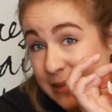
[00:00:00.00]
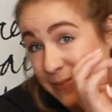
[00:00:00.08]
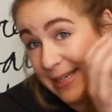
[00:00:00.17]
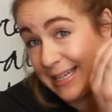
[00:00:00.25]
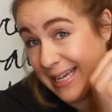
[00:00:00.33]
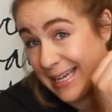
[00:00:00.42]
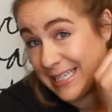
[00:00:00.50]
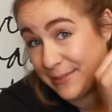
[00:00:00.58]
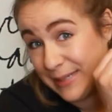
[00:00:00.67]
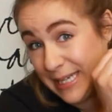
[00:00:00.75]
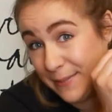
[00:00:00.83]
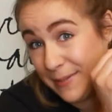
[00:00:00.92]
something I end
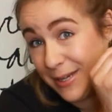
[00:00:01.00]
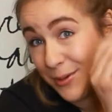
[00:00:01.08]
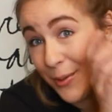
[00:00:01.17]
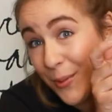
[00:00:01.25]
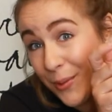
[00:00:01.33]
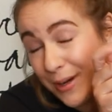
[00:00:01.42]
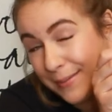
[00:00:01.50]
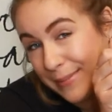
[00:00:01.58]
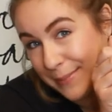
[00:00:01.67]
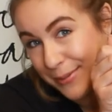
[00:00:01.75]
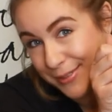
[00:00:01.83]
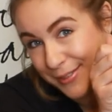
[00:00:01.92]
up keeping or I
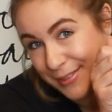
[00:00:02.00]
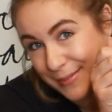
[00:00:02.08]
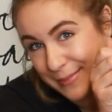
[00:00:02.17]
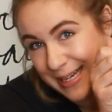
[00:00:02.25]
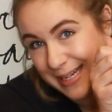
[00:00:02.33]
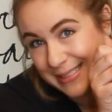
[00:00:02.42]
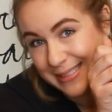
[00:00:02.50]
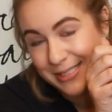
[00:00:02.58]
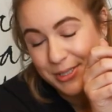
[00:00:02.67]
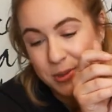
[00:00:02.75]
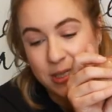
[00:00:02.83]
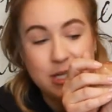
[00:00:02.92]
might post her on my Etsy
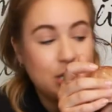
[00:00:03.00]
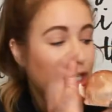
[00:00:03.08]
store.